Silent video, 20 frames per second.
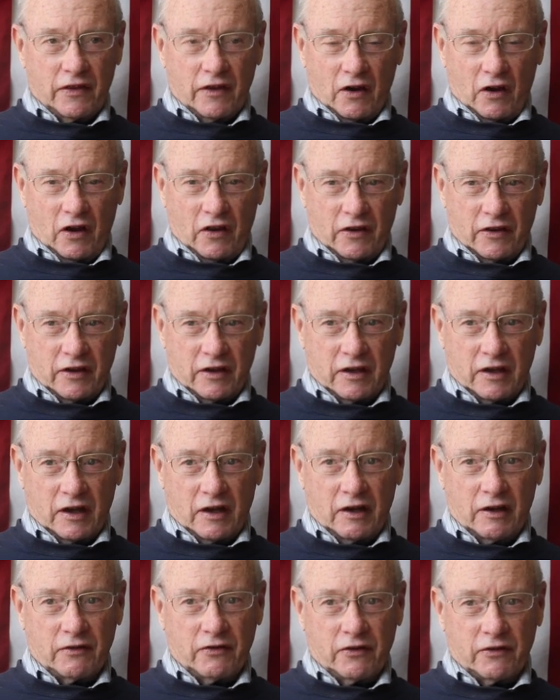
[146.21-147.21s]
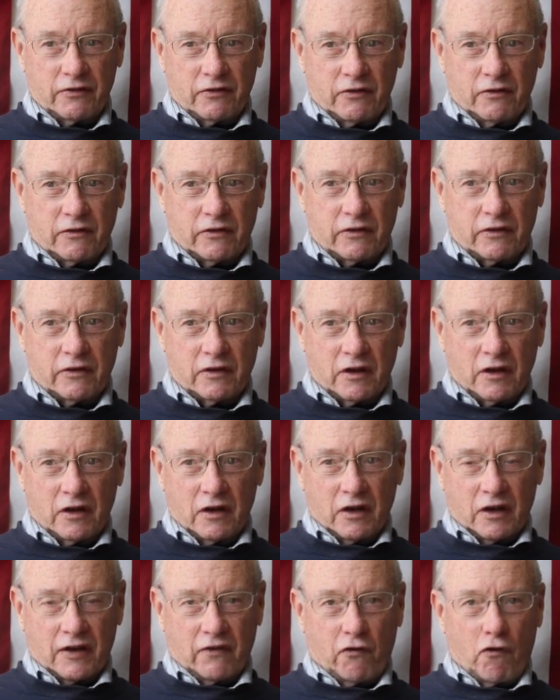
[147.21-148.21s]
On the
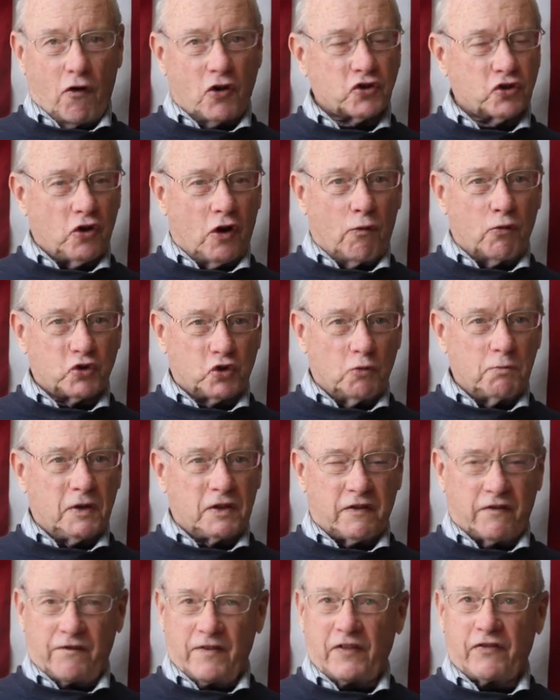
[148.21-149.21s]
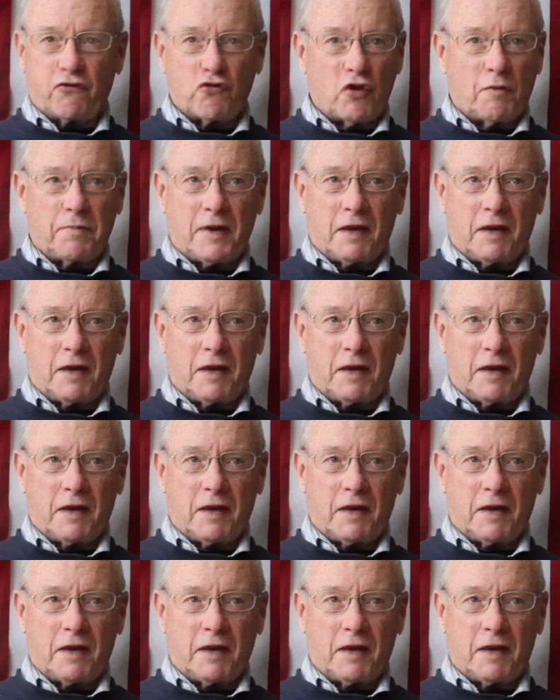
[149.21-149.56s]
Forrestal was too big to fit through the